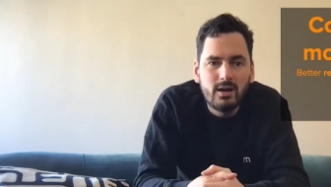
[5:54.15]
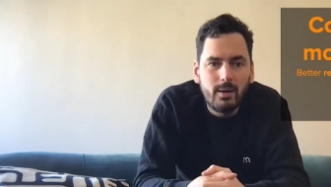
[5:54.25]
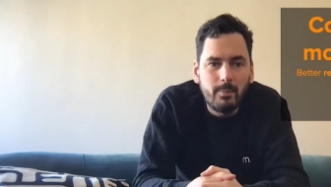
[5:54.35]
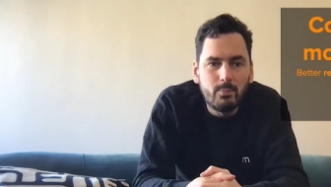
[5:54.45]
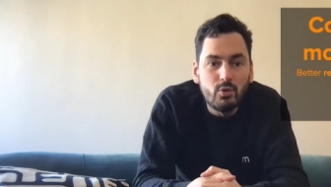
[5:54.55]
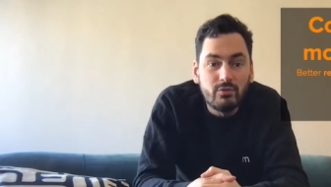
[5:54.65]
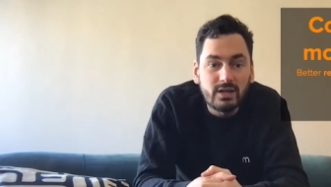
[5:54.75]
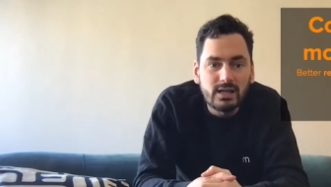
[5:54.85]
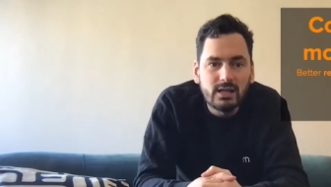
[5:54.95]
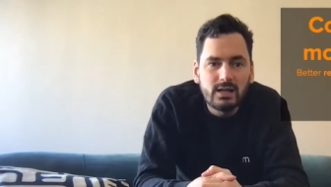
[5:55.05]

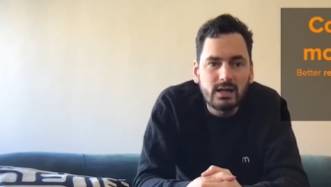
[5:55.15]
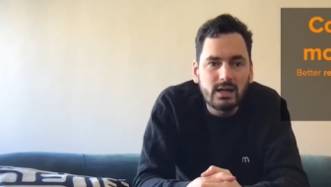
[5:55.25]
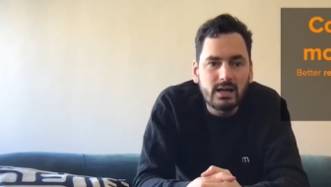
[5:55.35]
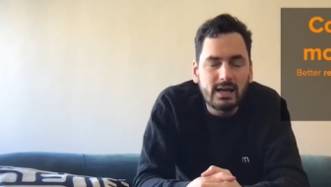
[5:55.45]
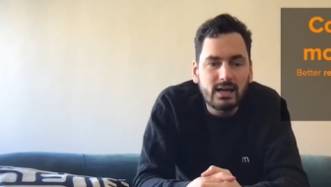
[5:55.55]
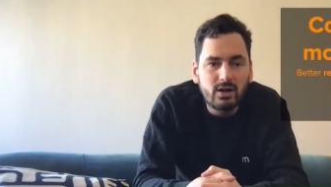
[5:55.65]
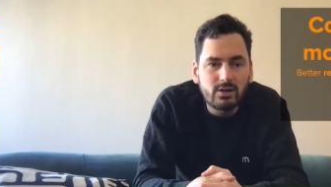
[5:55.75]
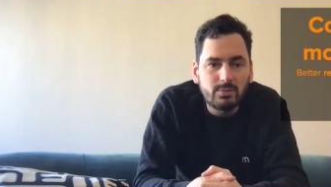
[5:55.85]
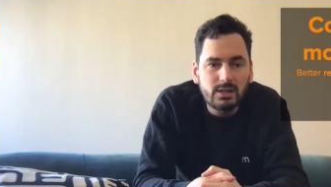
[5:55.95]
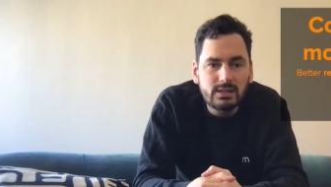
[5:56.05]
moving
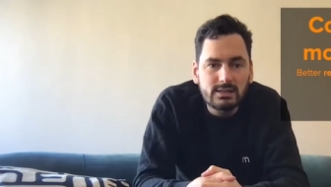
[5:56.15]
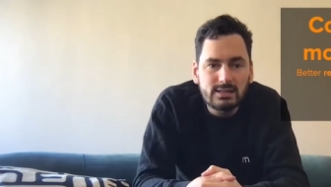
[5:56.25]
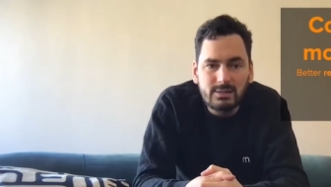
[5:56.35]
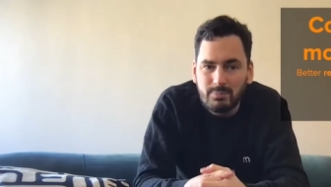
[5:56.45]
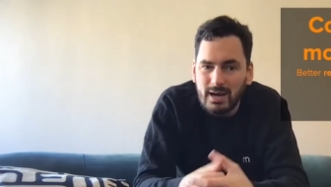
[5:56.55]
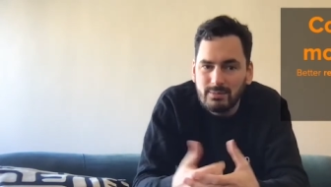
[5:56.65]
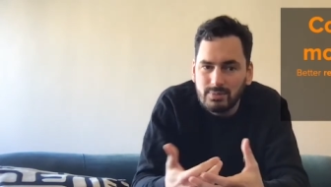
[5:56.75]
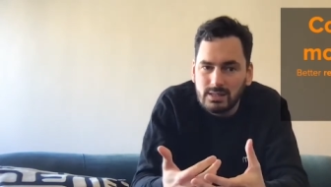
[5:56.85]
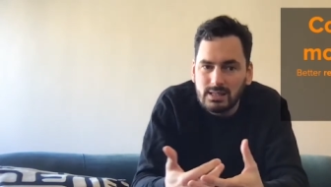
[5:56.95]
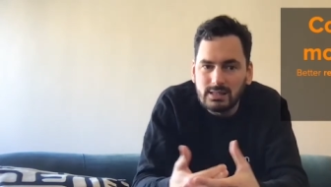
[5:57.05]
economy, that might
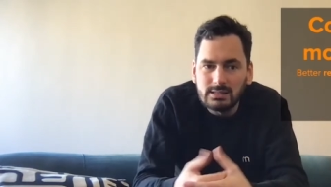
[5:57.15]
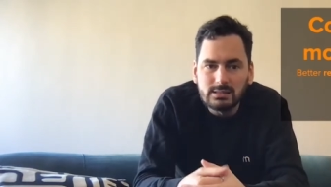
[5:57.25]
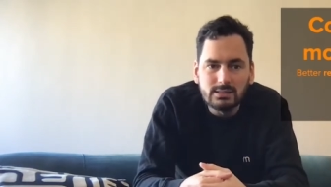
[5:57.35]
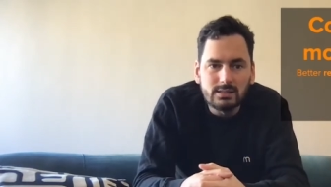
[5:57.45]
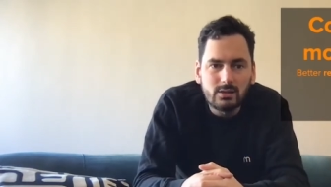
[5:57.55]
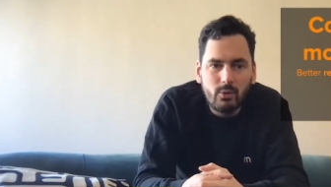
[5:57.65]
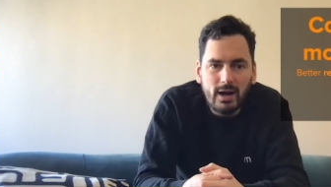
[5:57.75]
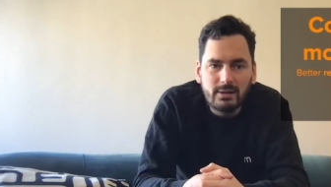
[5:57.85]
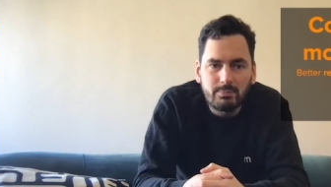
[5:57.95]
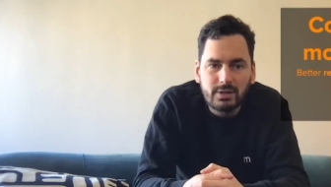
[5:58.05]
be
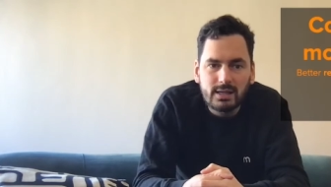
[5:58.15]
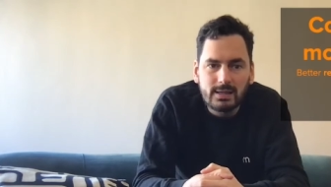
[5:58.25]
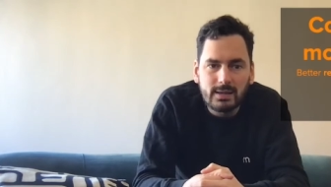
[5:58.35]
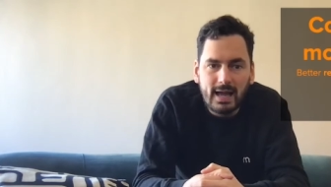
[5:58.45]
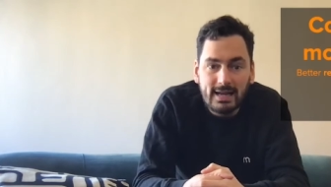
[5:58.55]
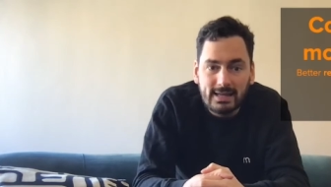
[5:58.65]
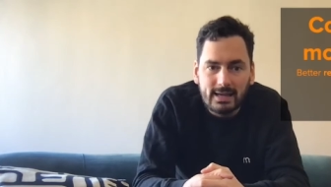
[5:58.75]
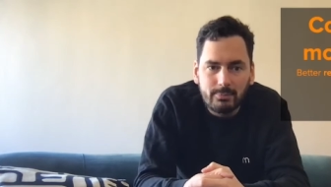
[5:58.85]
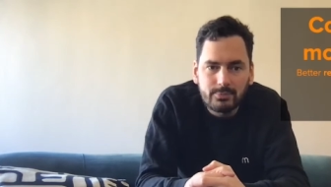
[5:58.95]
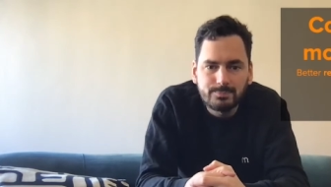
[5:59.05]
quite a big
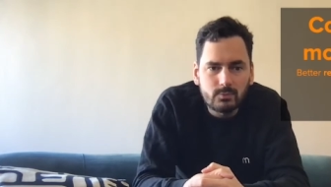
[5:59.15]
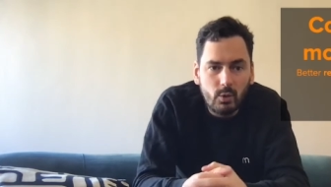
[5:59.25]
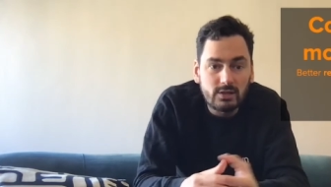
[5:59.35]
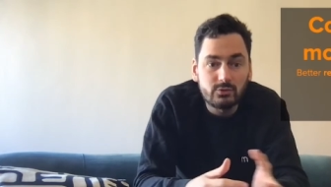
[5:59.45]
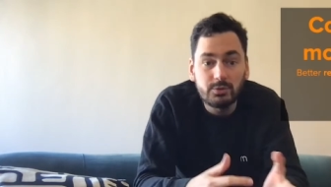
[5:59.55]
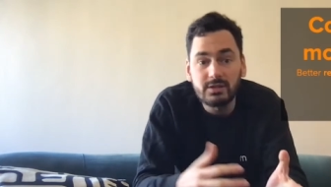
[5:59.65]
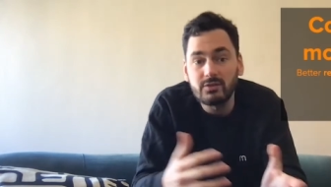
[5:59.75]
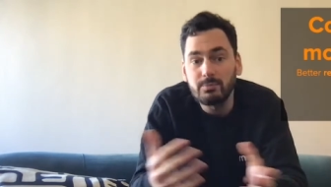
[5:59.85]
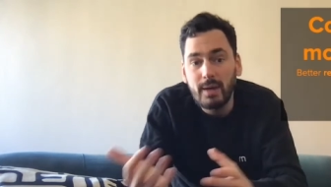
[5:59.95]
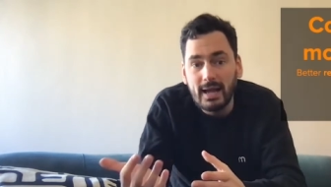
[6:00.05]
handicap. Whilst with the
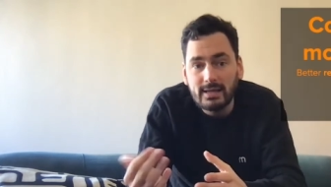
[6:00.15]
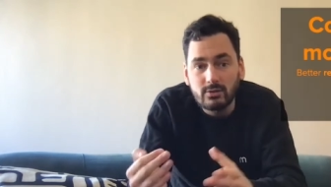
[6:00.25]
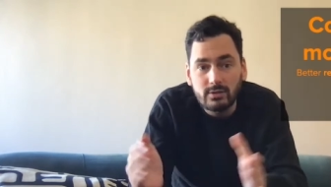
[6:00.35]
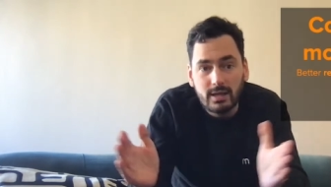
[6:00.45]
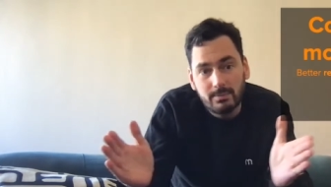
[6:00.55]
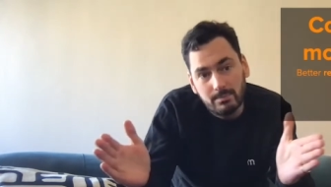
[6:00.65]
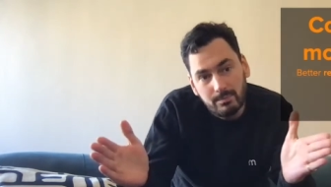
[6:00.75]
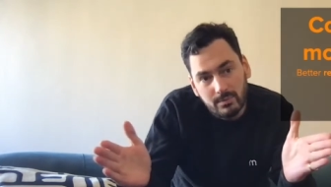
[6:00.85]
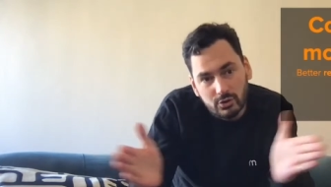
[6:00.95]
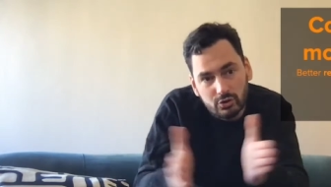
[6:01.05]
SPAC, you
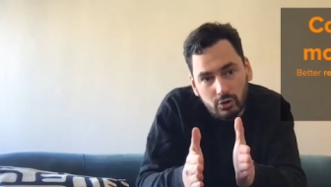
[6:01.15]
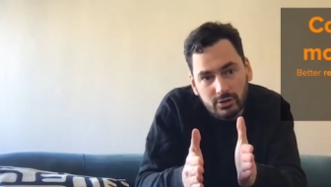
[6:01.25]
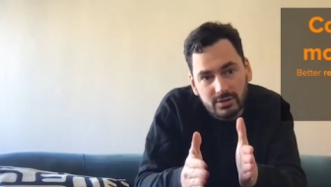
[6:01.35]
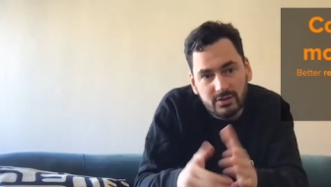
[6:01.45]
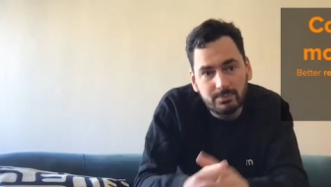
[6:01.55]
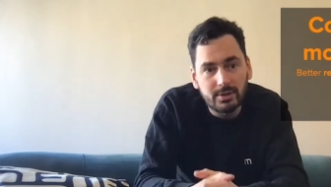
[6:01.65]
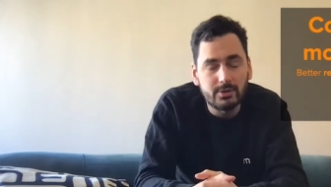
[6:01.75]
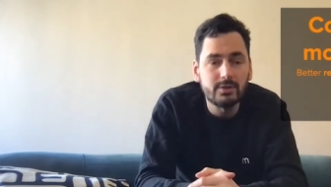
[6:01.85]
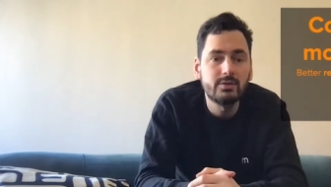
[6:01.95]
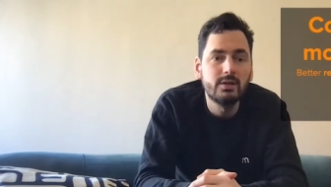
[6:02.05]
can shorten this
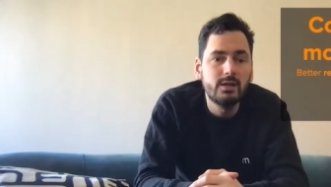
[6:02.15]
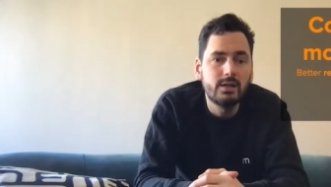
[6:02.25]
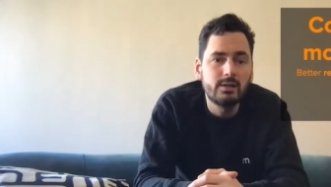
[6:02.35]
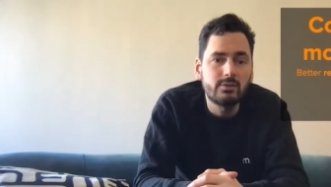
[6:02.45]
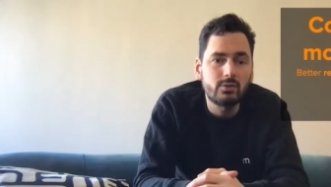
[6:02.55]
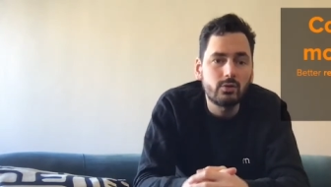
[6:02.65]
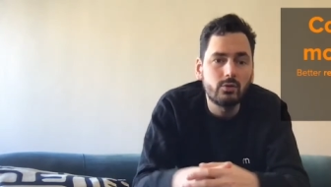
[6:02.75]
period, so